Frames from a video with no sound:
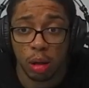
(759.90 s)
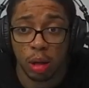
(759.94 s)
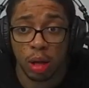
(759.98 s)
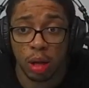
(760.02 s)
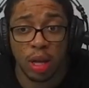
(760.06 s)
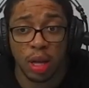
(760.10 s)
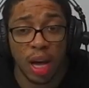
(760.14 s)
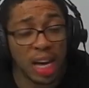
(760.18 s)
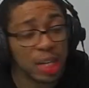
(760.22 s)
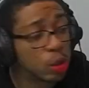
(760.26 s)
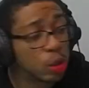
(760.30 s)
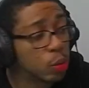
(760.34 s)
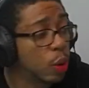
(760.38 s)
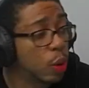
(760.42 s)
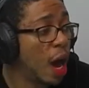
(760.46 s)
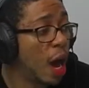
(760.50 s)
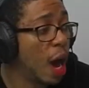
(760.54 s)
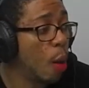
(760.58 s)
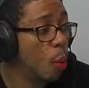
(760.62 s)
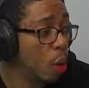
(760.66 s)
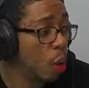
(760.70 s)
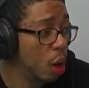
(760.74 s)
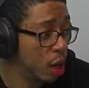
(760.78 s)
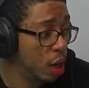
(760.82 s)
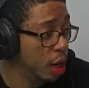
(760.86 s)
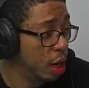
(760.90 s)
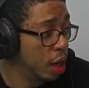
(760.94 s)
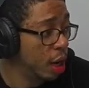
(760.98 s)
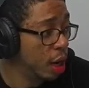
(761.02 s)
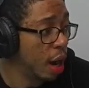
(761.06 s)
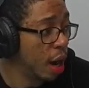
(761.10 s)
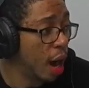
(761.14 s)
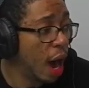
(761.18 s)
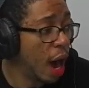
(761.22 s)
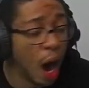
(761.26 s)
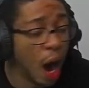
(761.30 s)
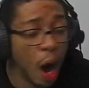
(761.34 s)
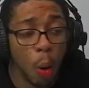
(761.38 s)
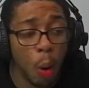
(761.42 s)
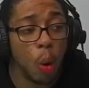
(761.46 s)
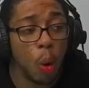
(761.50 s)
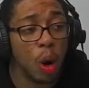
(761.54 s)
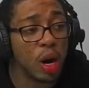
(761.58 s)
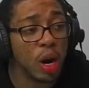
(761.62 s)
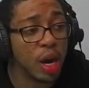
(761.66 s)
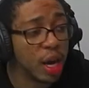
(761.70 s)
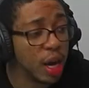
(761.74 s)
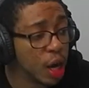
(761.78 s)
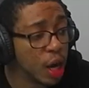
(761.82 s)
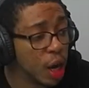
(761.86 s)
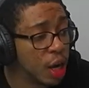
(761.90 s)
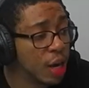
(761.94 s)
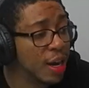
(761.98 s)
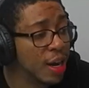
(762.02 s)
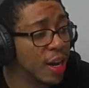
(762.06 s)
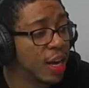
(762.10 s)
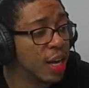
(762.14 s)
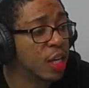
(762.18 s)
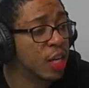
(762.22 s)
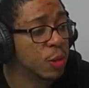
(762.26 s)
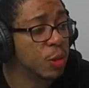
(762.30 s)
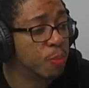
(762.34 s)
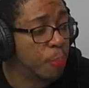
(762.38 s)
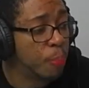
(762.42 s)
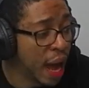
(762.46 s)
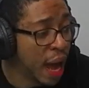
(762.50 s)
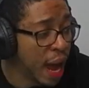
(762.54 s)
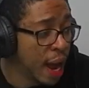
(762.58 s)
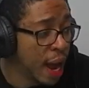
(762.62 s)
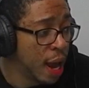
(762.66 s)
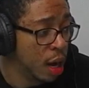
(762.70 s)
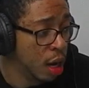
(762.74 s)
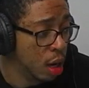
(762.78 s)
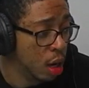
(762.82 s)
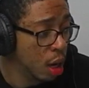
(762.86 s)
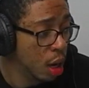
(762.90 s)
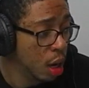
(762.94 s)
That's what I want to hear. I want to hear Nicki's pen.